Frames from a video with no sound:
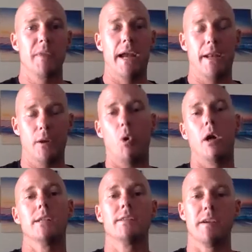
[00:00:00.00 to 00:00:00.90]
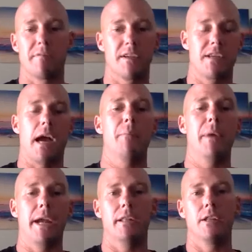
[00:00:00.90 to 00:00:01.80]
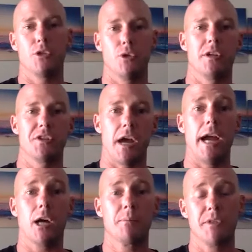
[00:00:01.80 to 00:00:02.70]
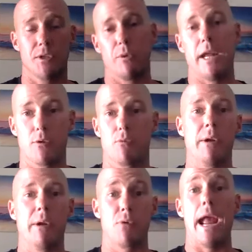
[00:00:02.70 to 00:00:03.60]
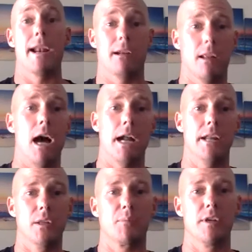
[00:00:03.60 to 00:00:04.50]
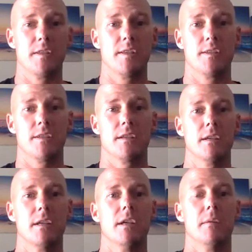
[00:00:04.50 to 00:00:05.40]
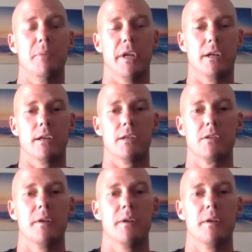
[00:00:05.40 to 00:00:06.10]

And the one difference I made in the 2 years I helped is we ran a lot in the preseason because